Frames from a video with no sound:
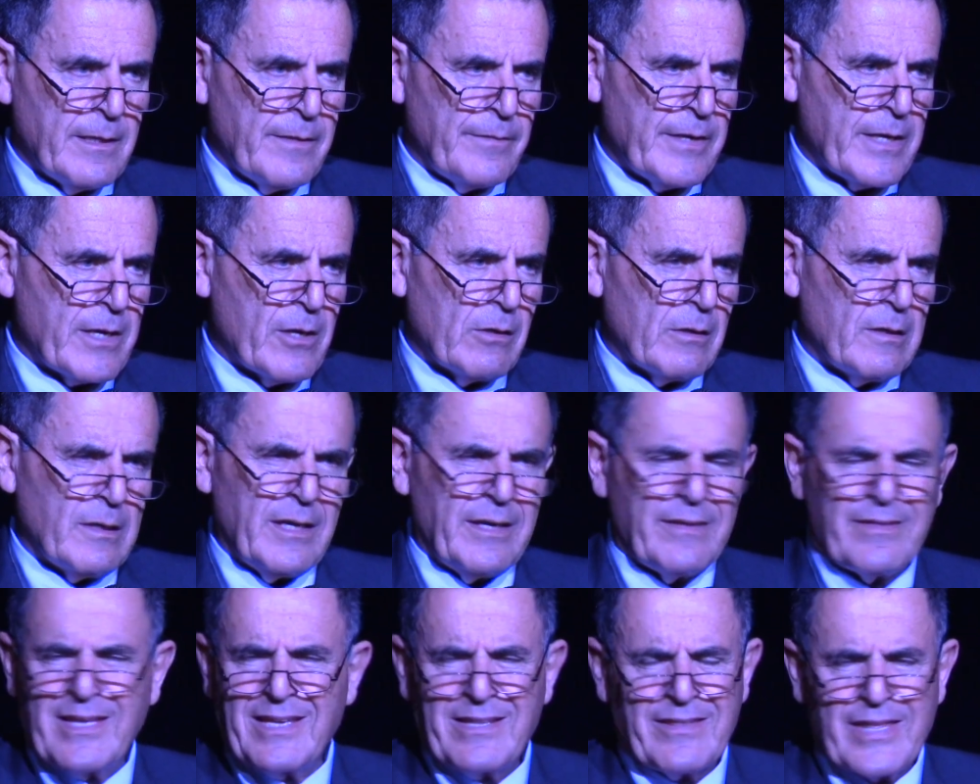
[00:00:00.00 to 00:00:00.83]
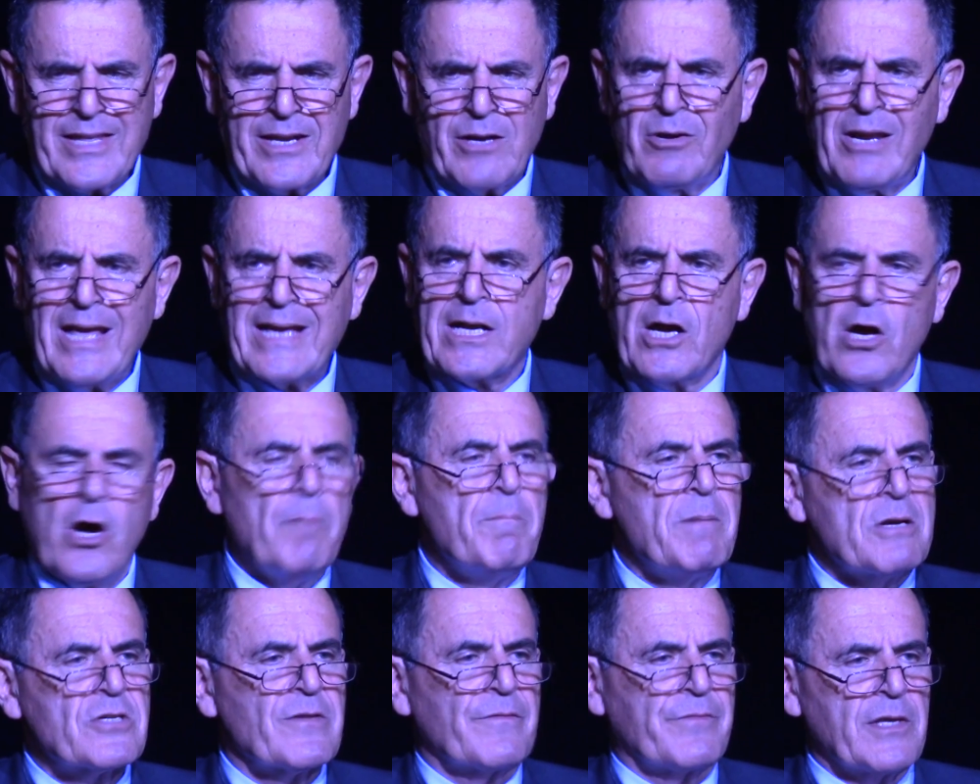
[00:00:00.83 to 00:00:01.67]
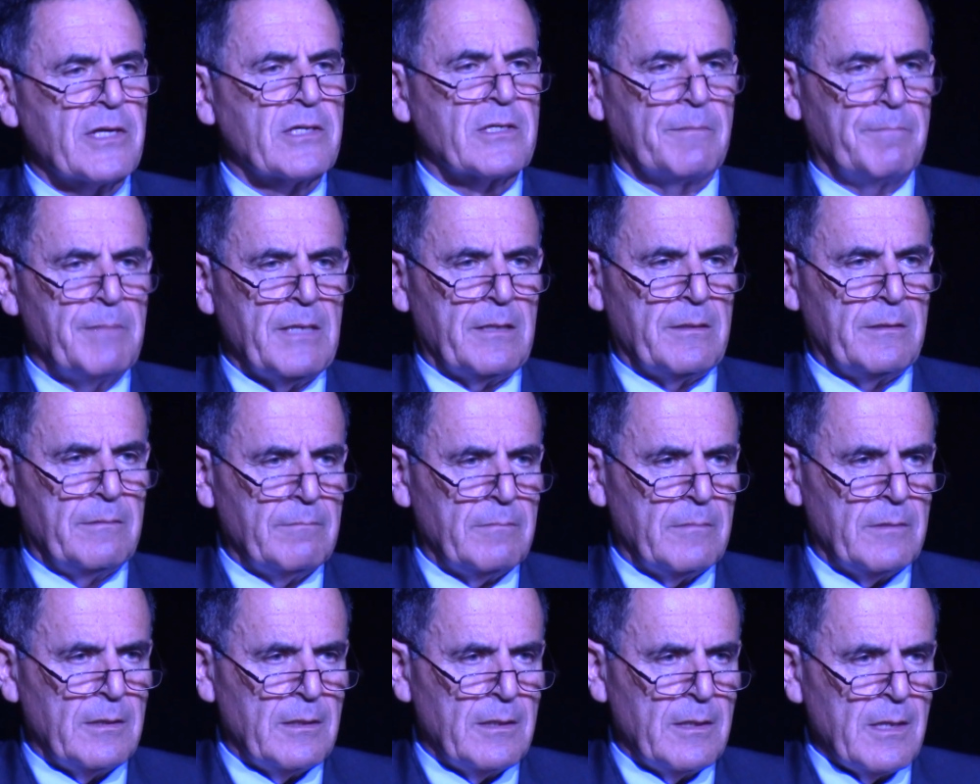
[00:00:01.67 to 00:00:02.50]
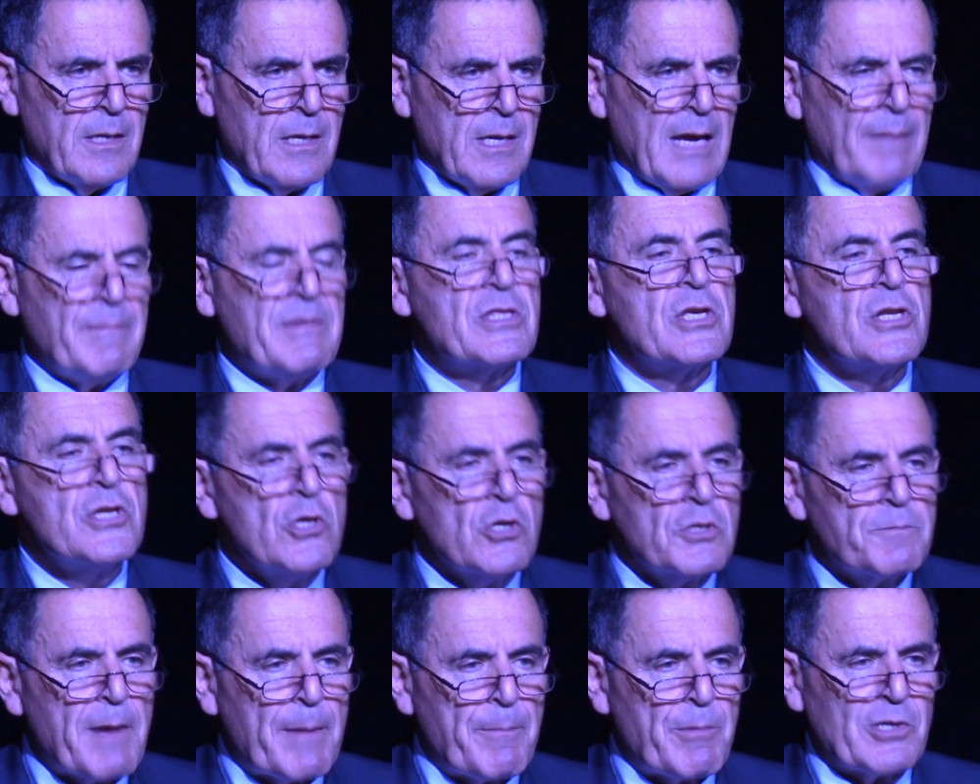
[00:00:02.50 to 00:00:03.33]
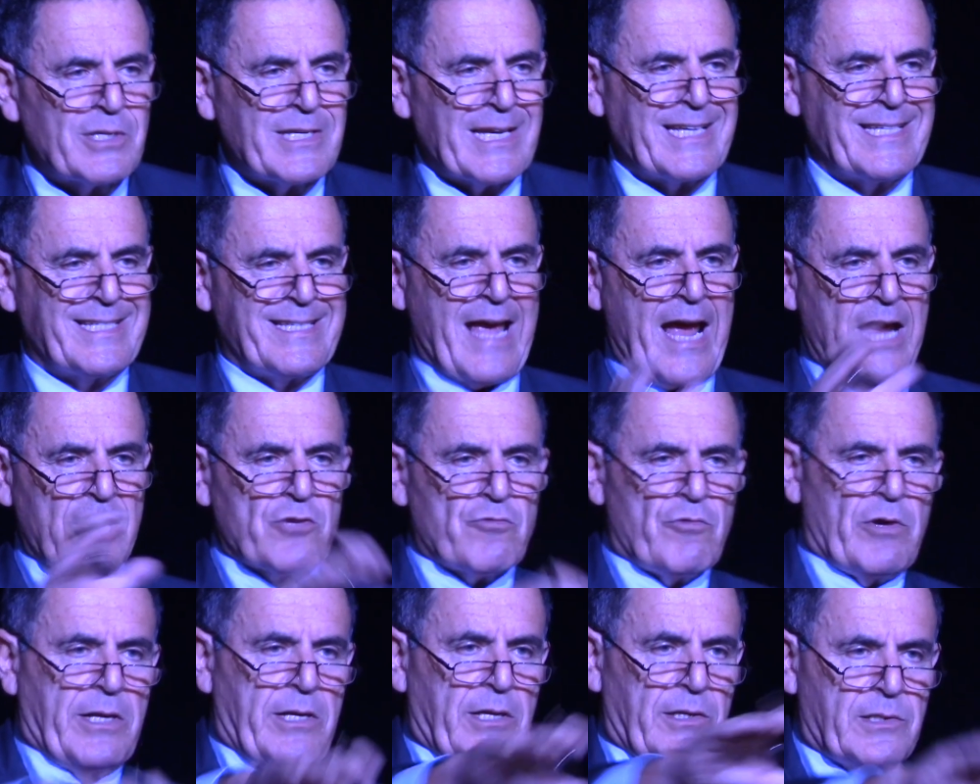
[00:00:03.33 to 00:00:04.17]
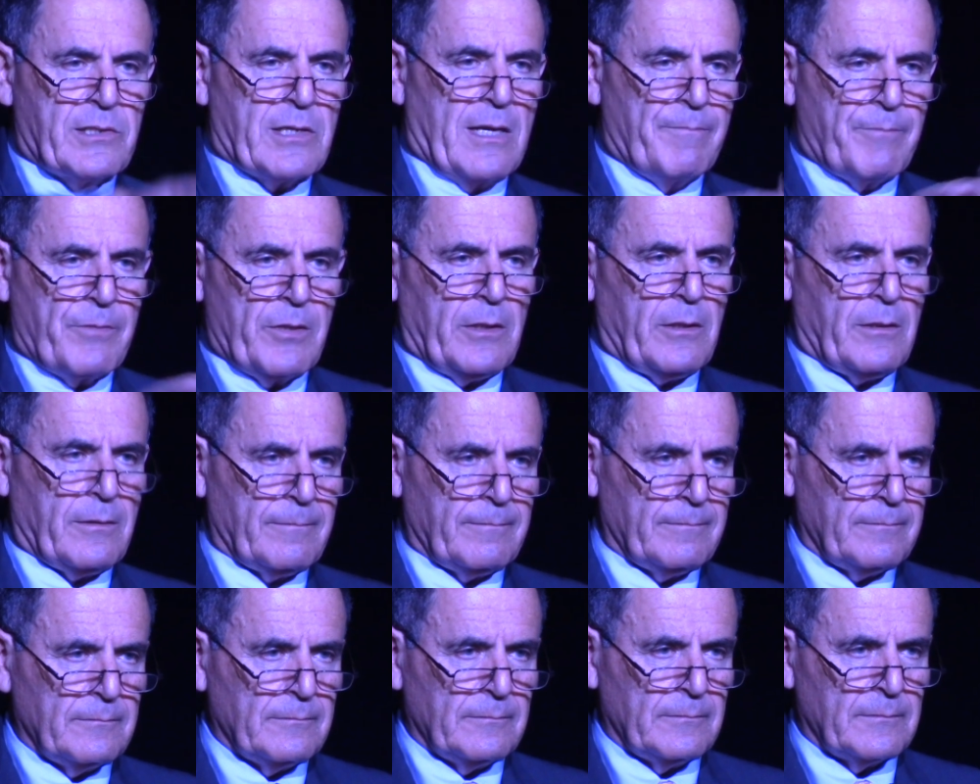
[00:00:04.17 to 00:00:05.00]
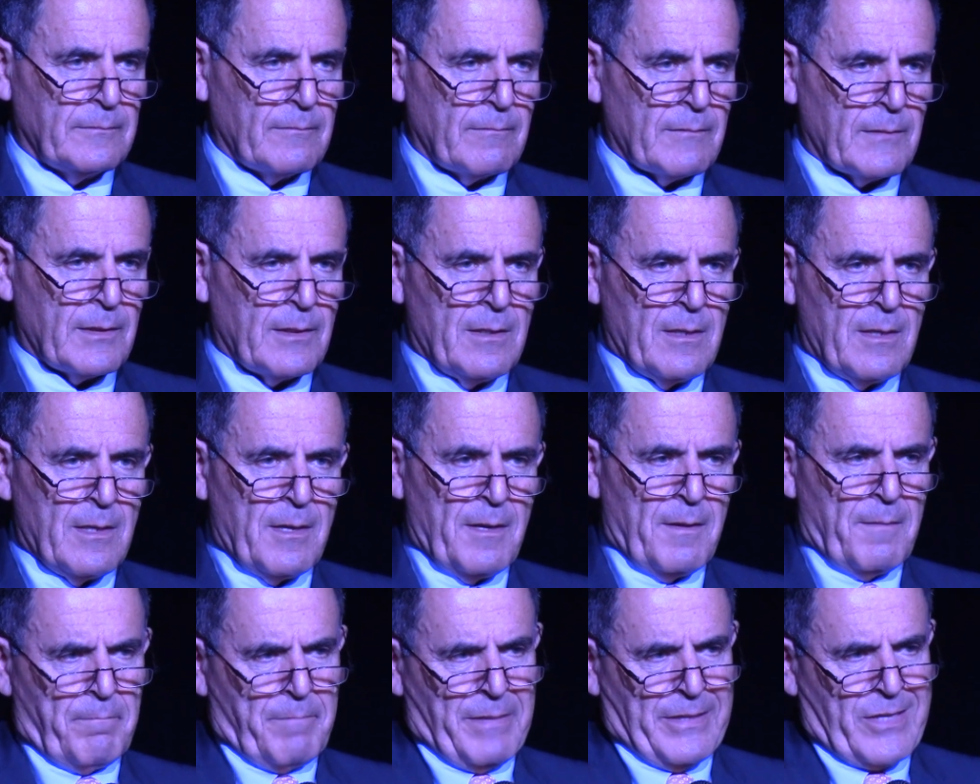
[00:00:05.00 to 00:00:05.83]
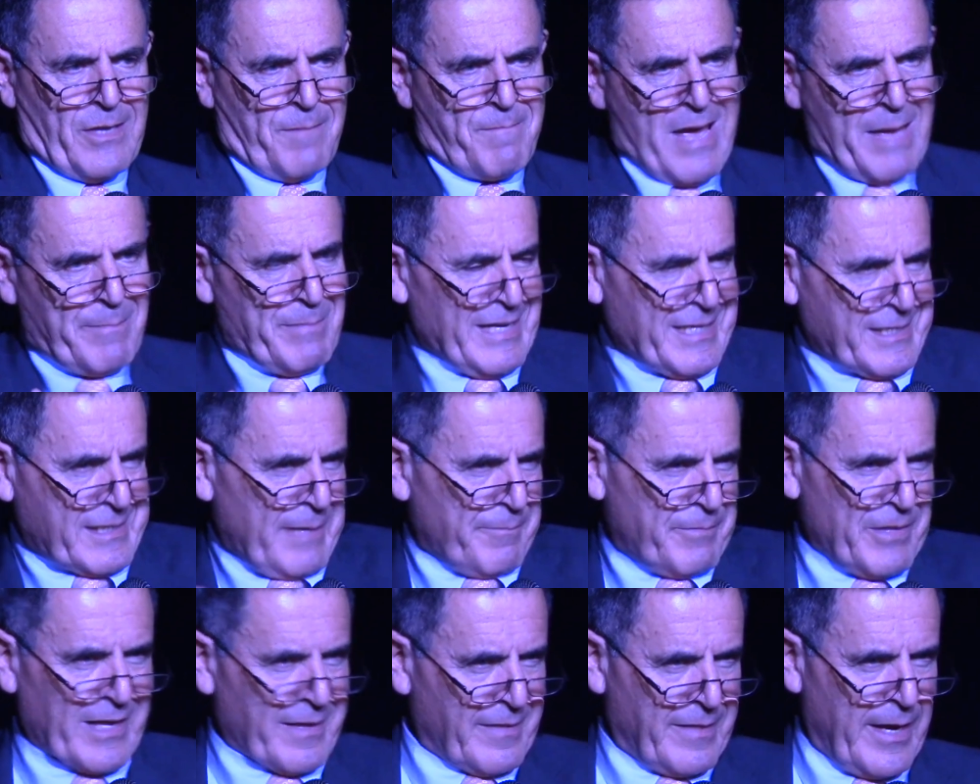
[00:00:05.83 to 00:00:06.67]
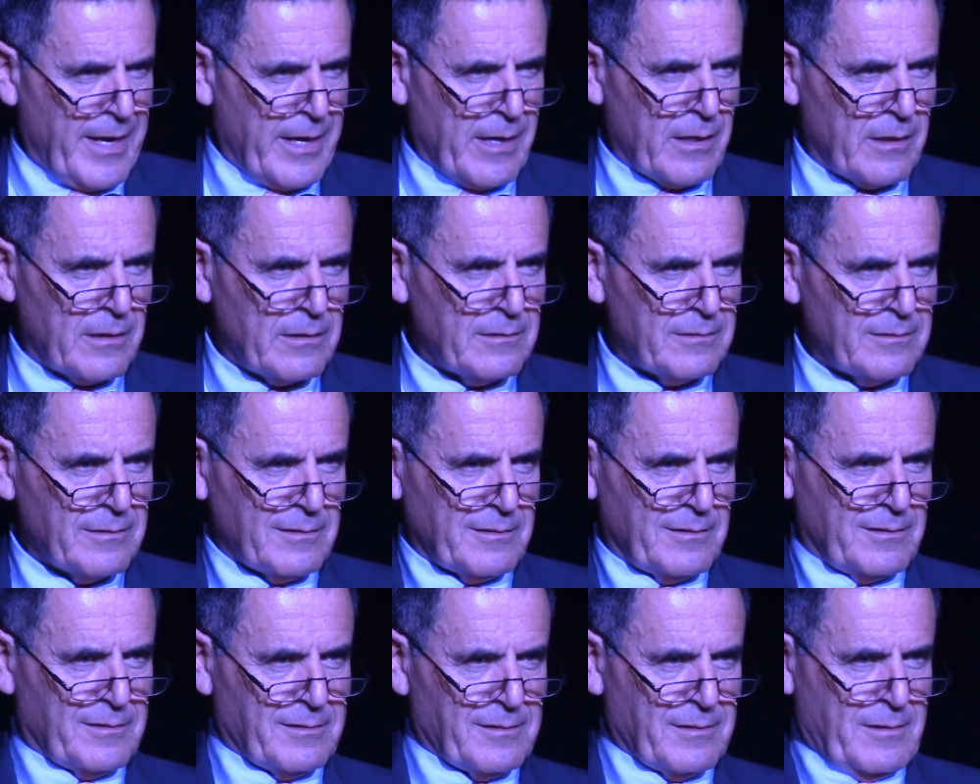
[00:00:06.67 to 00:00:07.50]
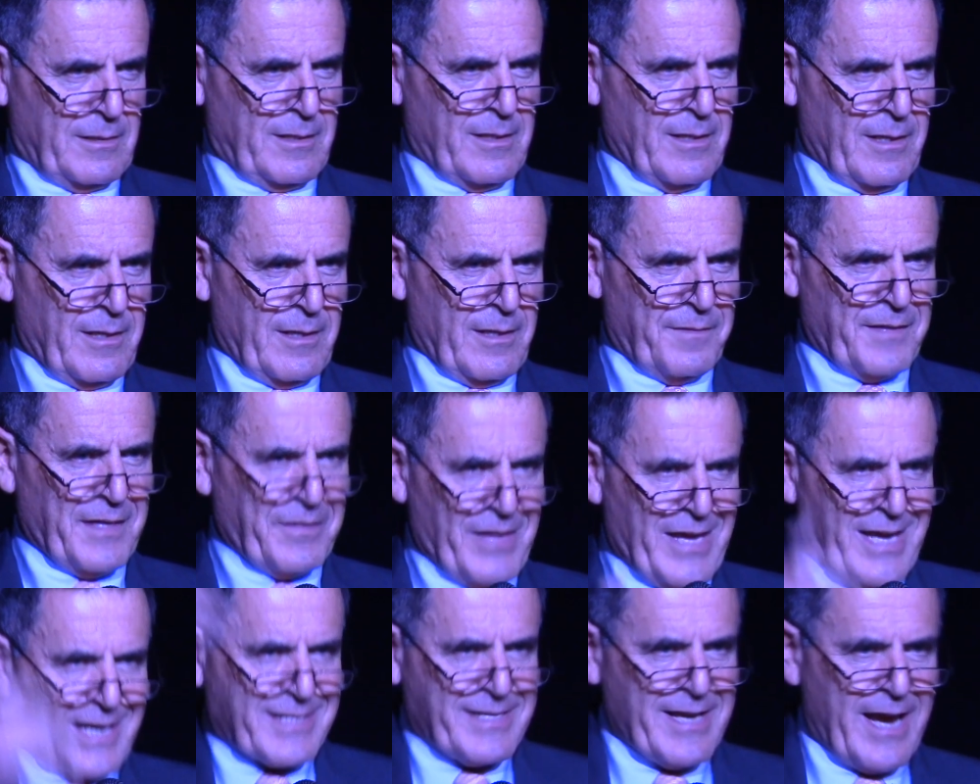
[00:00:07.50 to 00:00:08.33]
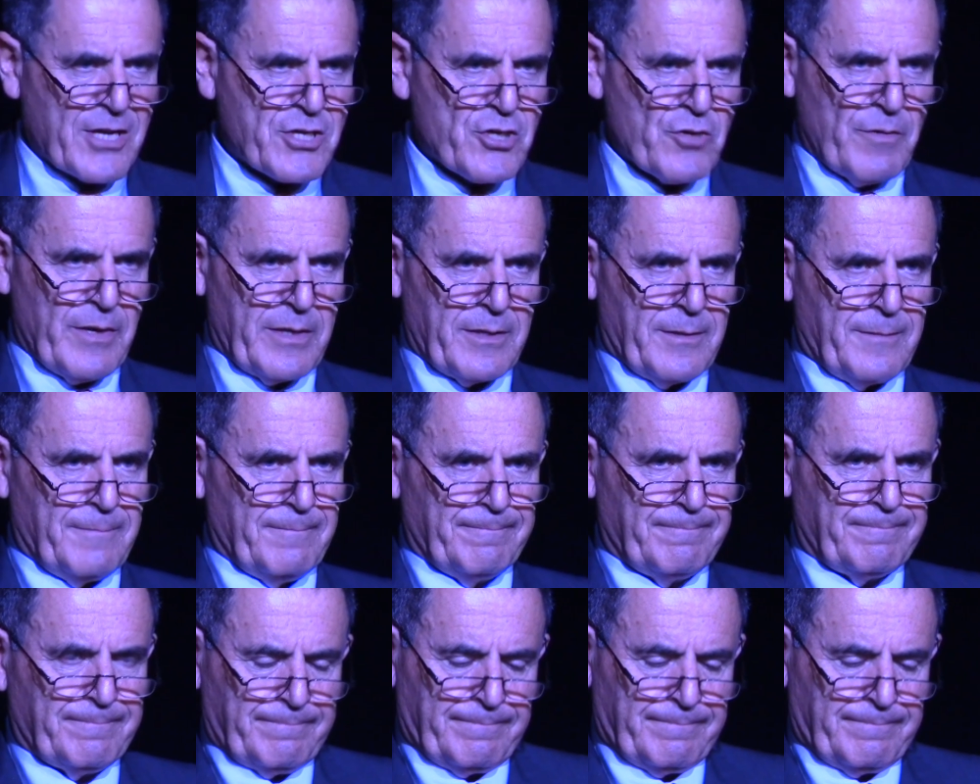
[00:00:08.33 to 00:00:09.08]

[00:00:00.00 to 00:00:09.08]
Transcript: They don't like a whole bunch of things about him. I mean, the newspapers exaggerated something, but there may be something there that they exaggerated.